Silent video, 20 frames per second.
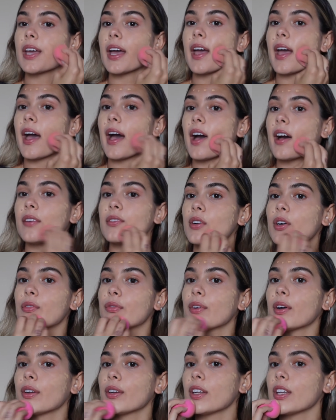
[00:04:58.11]
I have a
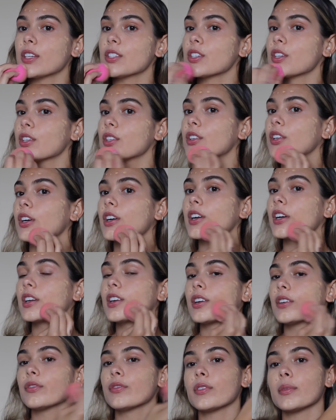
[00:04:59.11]
foundation dark
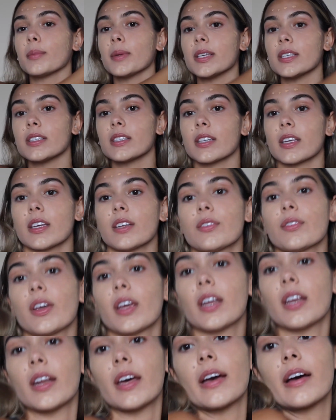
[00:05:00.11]
enough for my skin
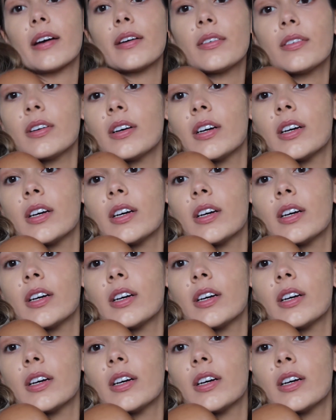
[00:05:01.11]
right now.